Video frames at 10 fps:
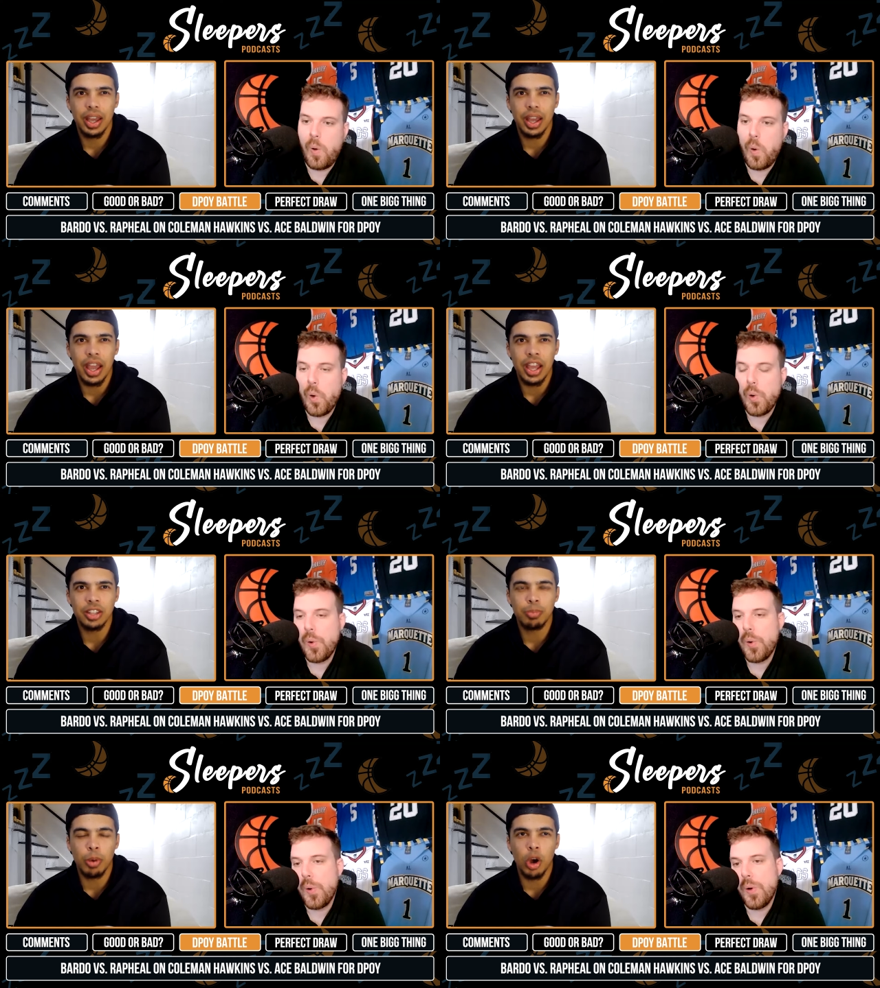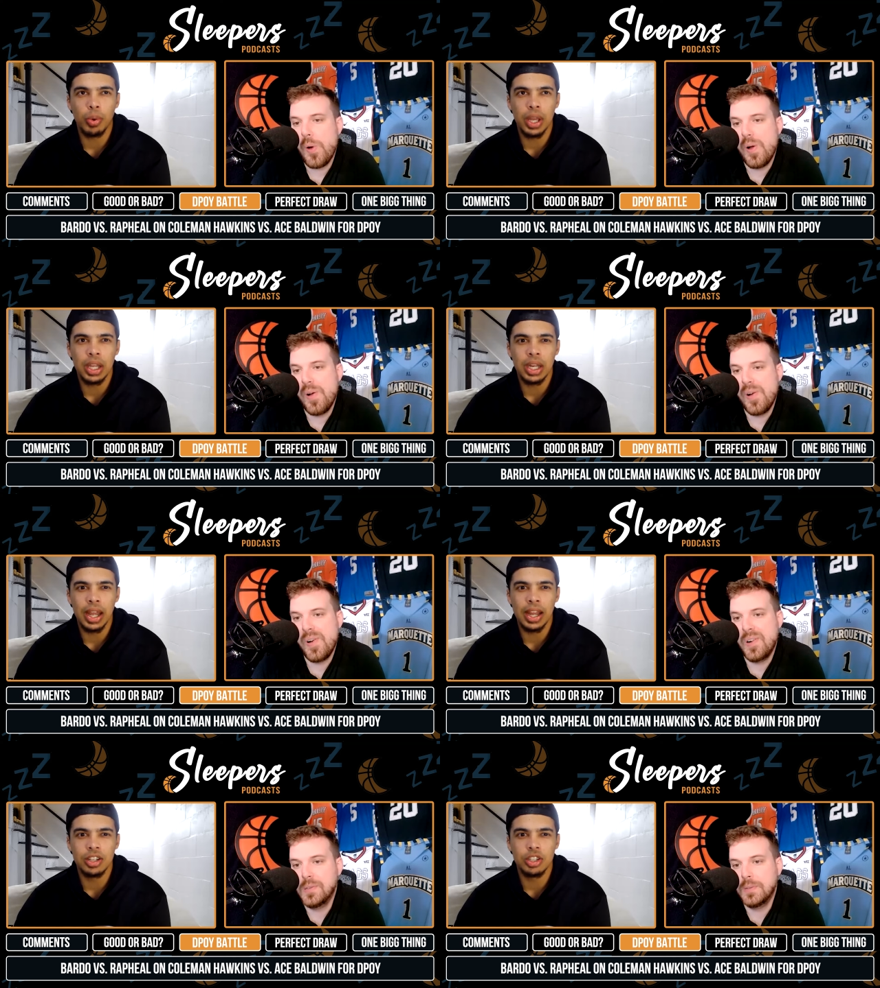Speaker 1: Ace Baldwin
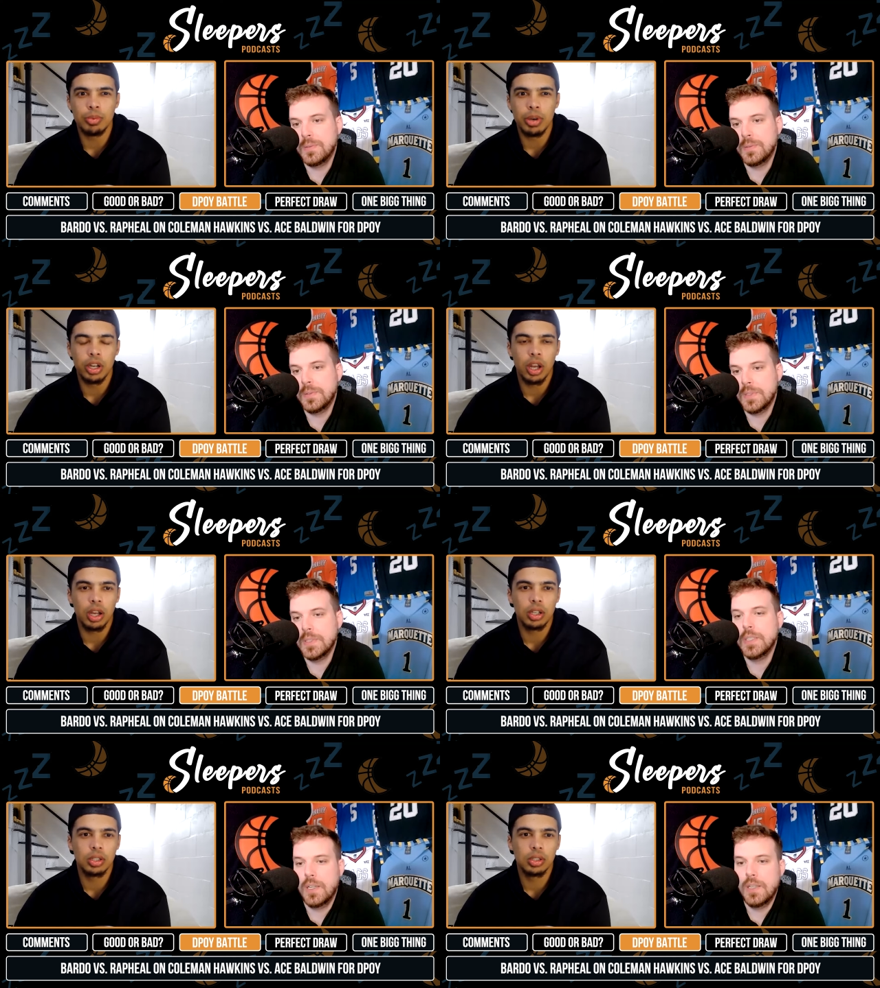and Jahmir Young.